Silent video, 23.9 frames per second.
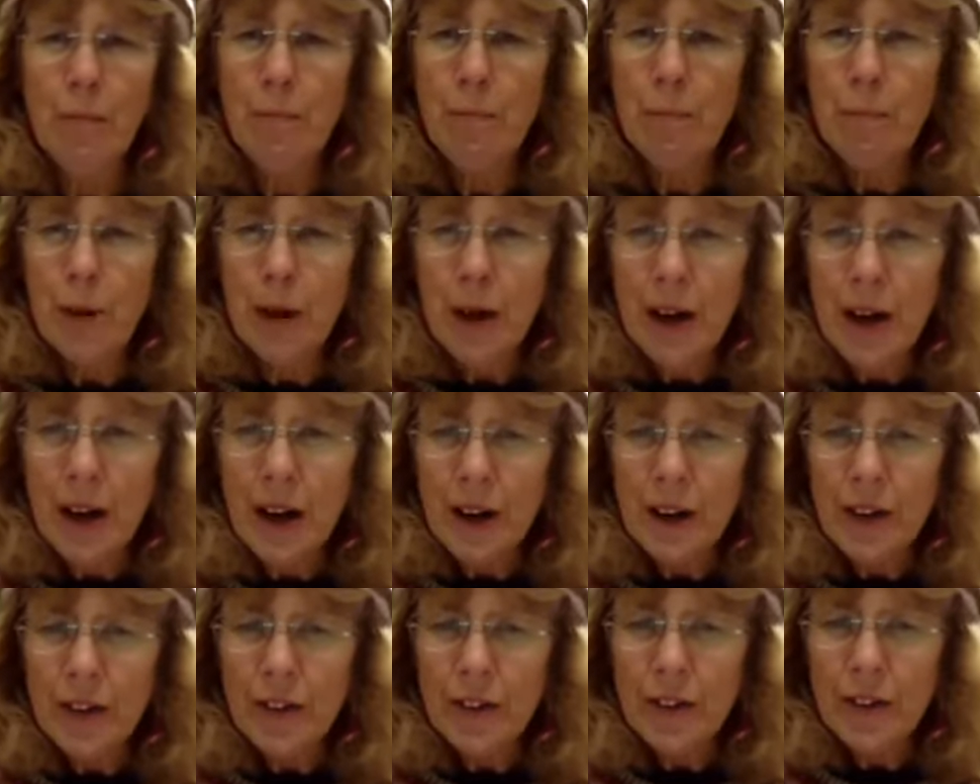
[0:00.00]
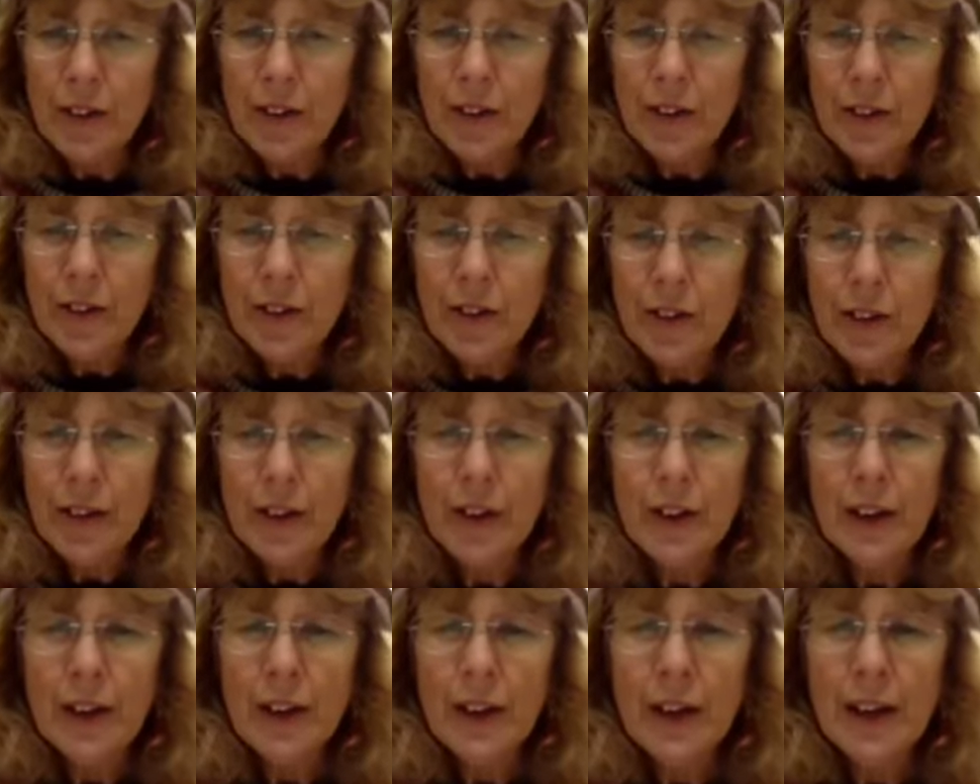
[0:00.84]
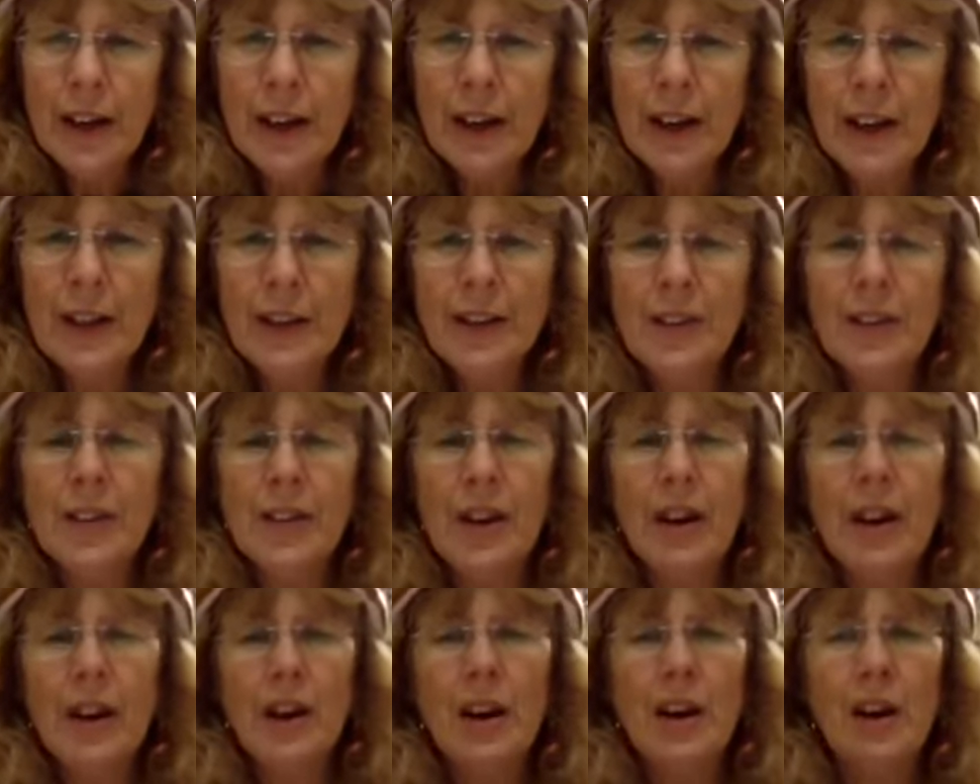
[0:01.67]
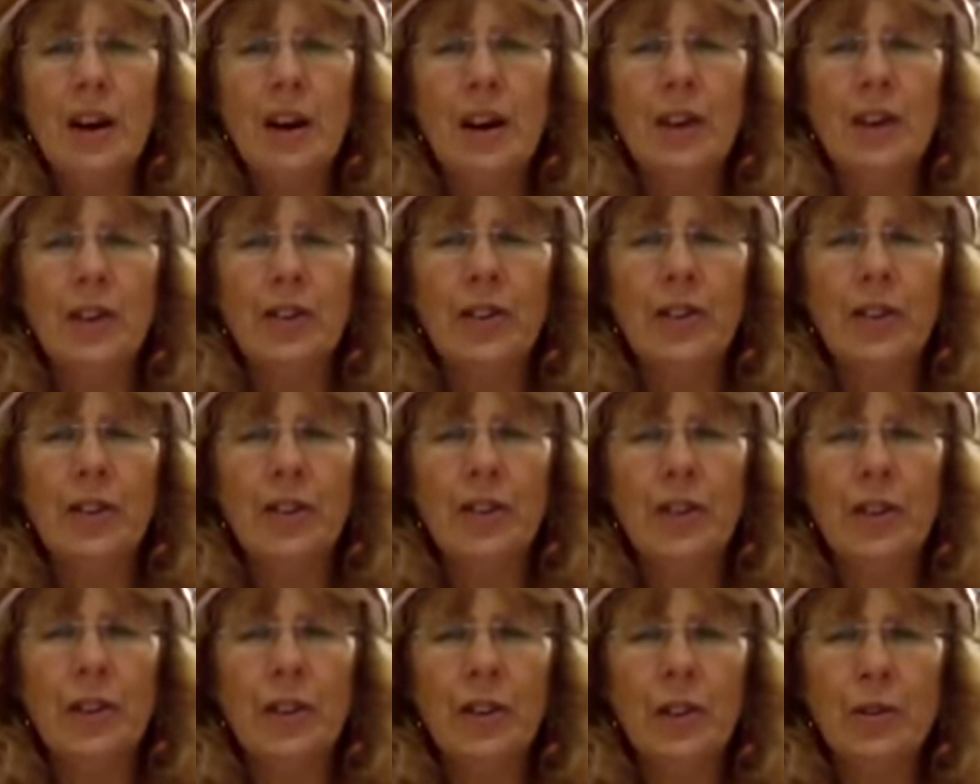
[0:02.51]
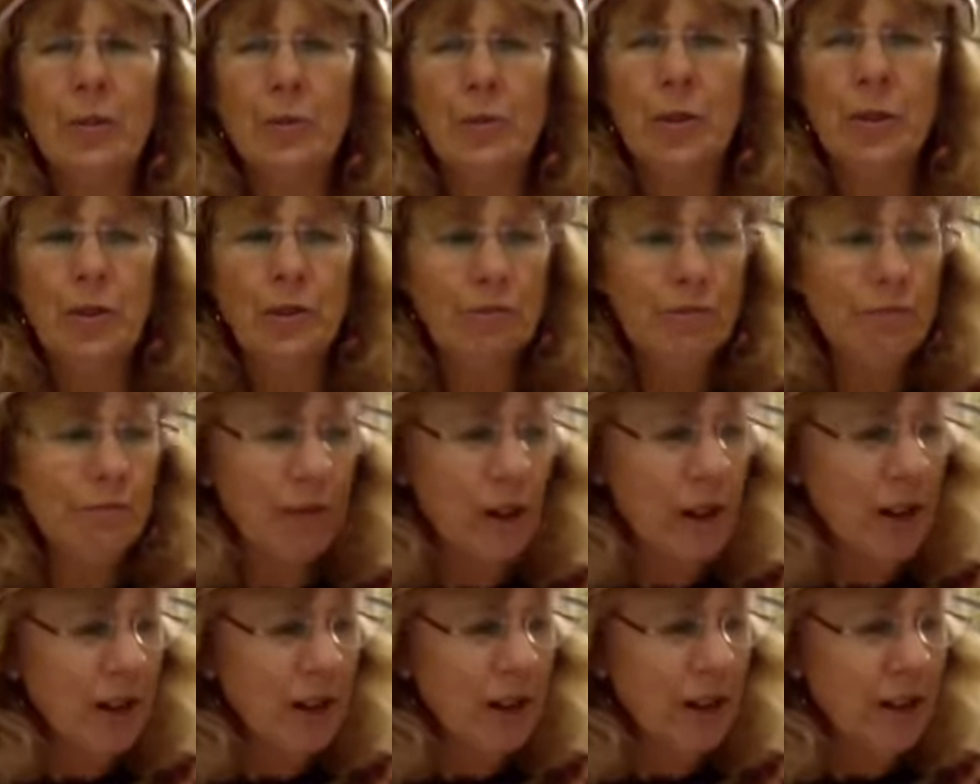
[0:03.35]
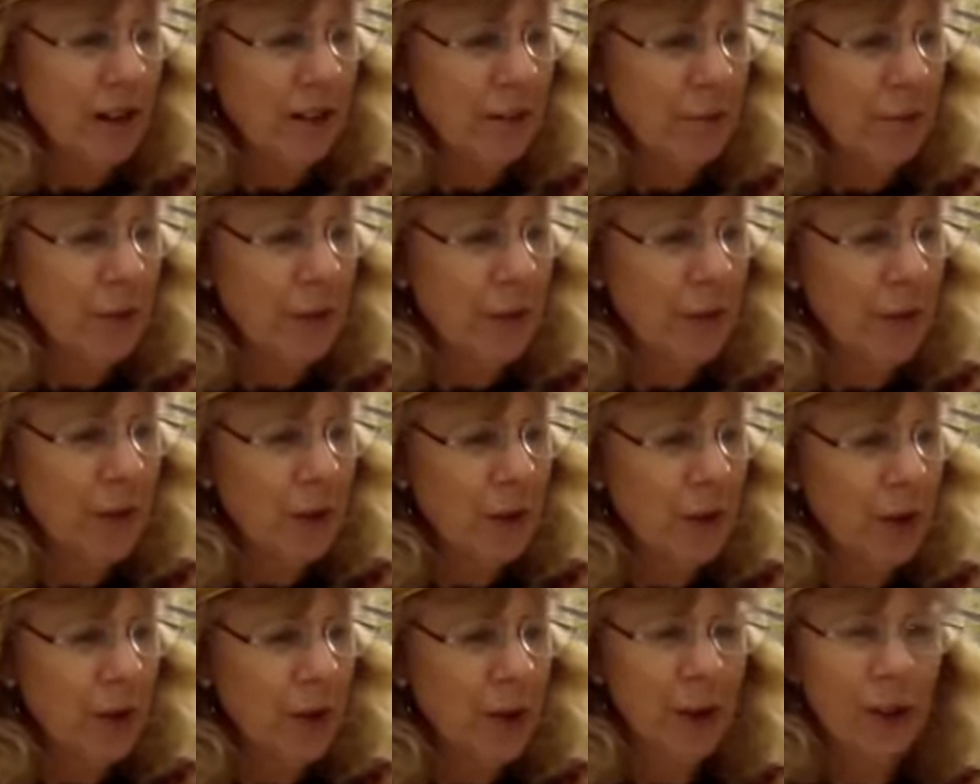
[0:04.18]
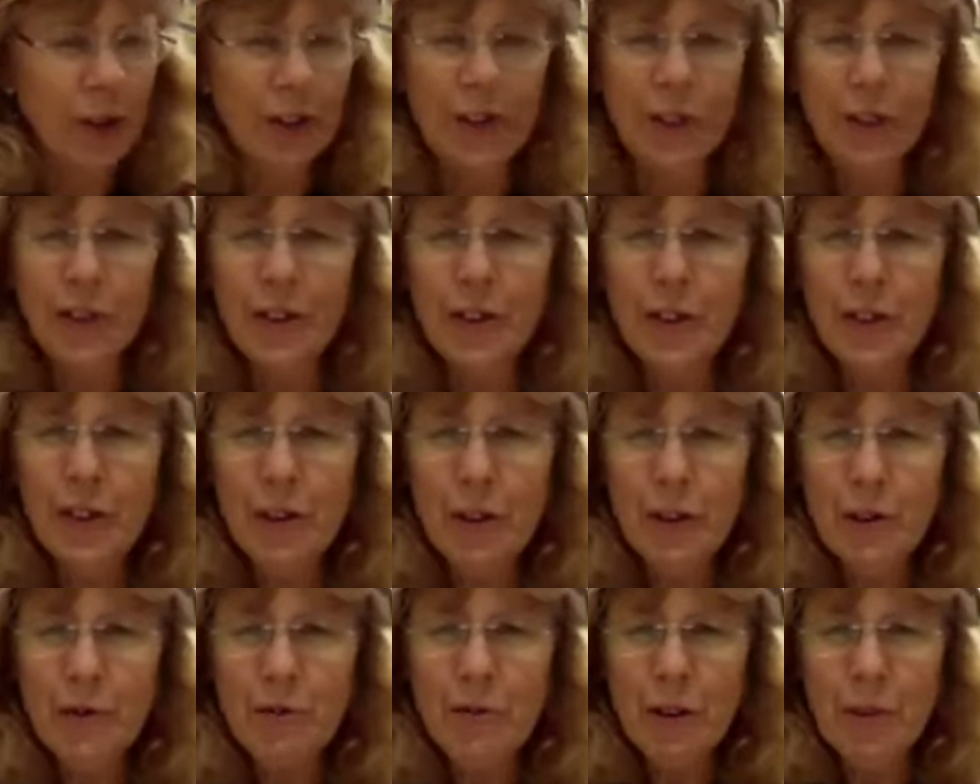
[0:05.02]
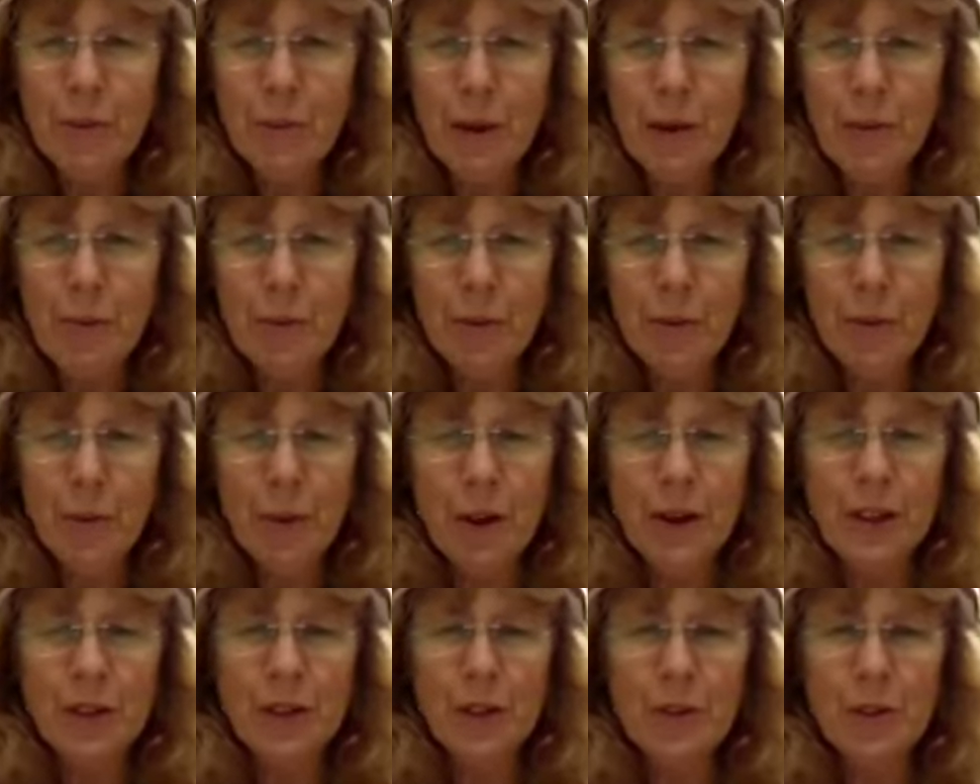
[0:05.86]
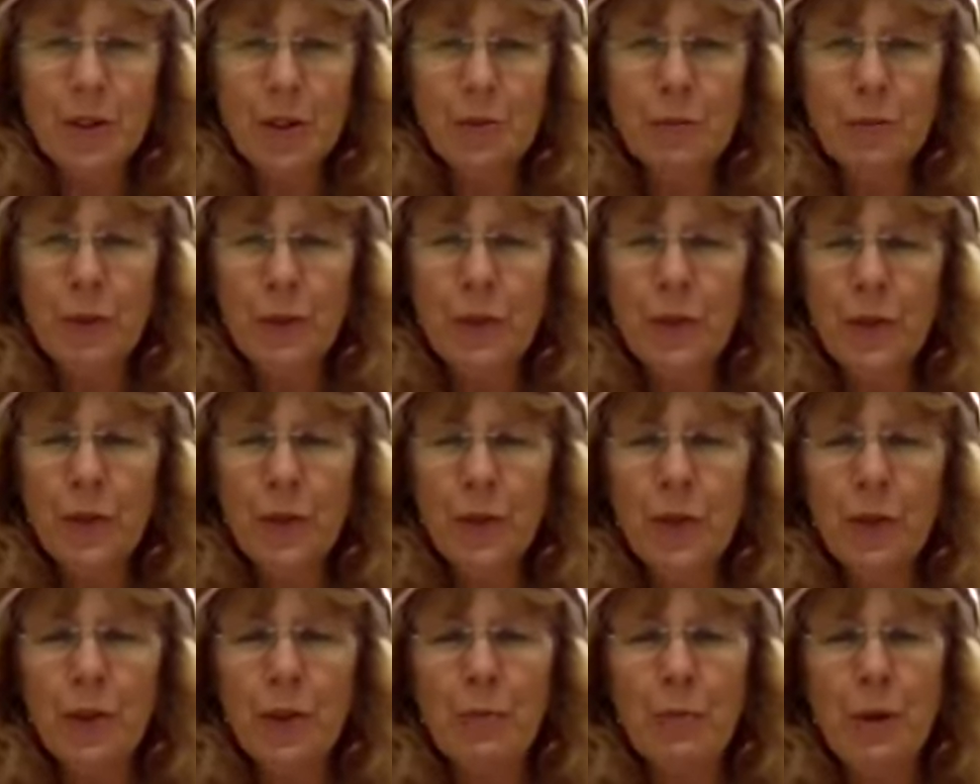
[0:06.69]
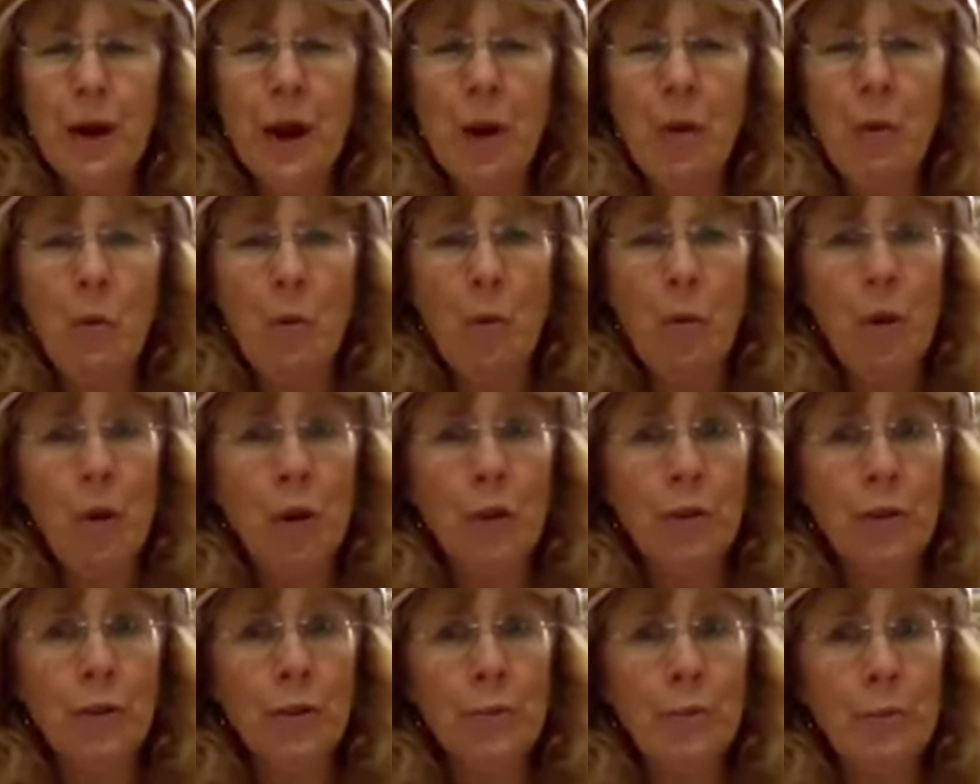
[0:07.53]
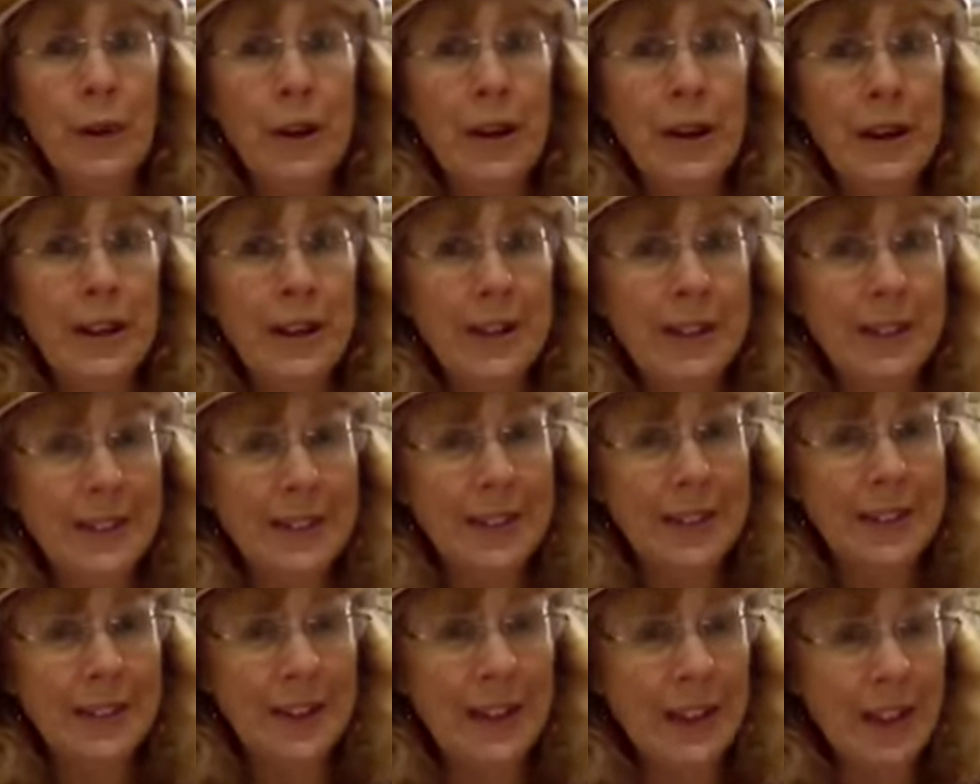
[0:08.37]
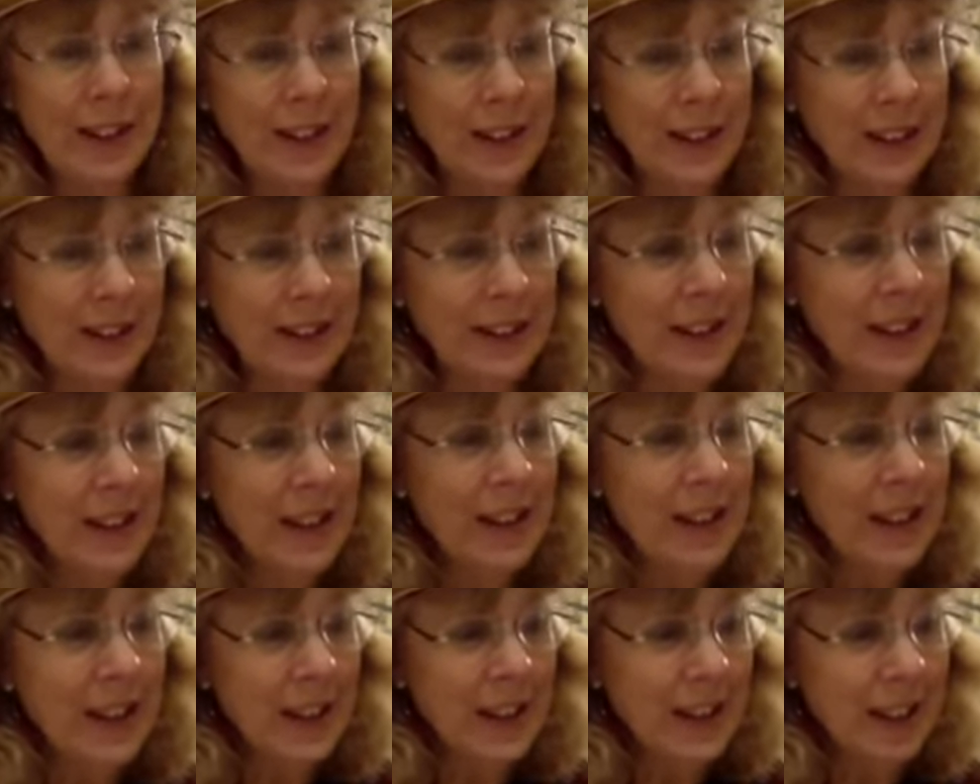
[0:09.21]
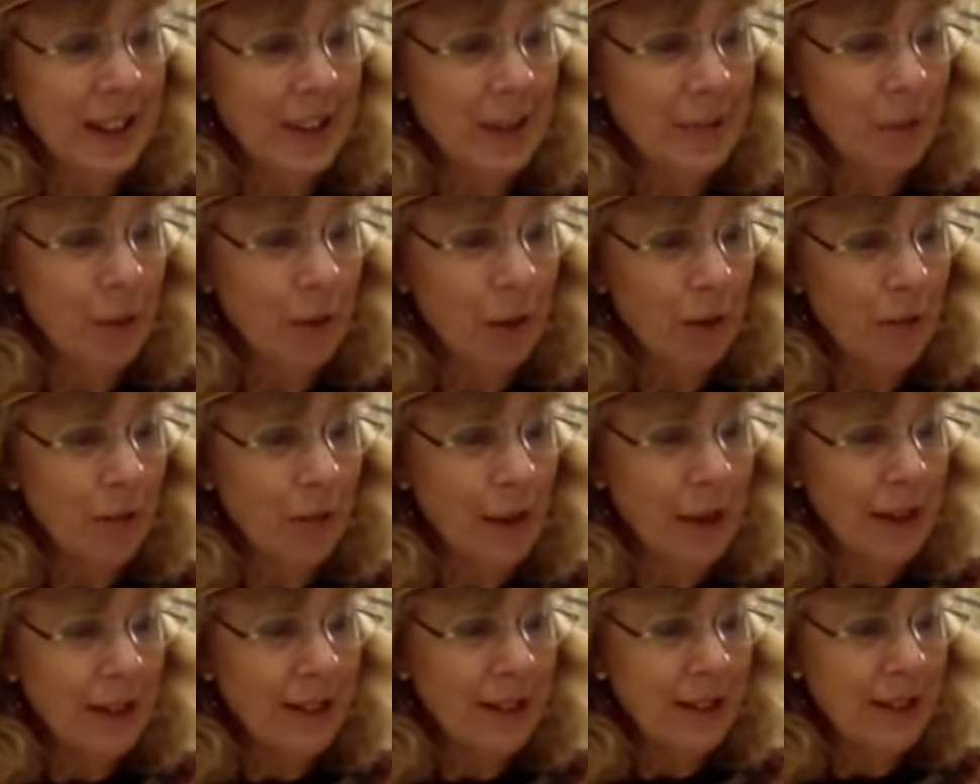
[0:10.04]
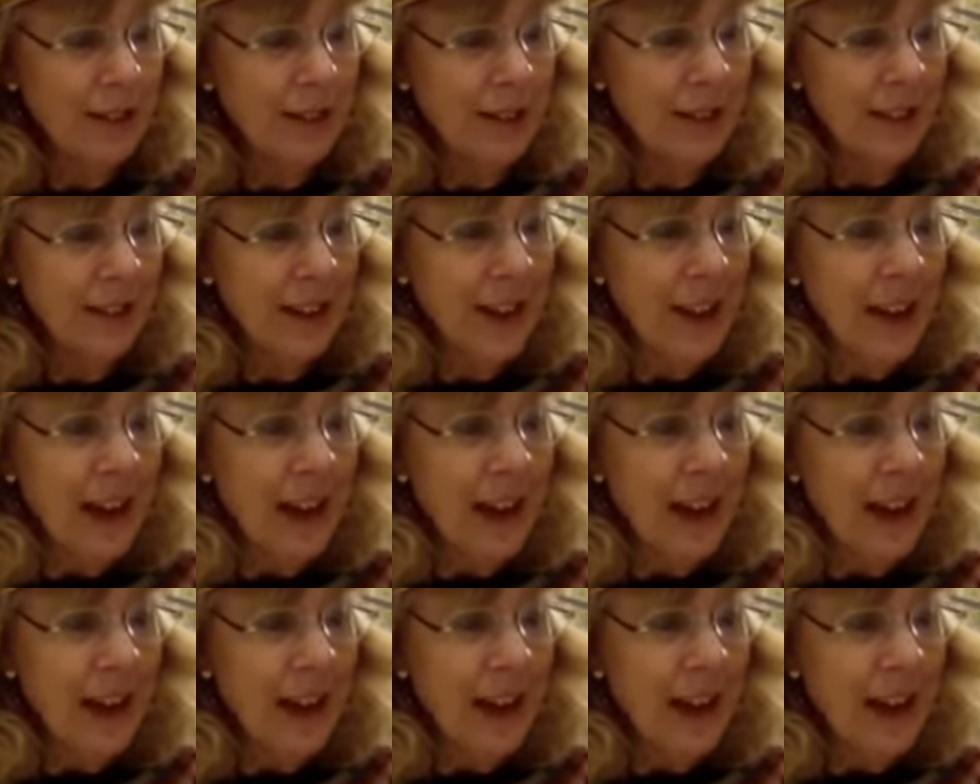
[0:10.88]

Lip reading: but his heart was right before God. And do you remember we talked before about what's being inside is what matters?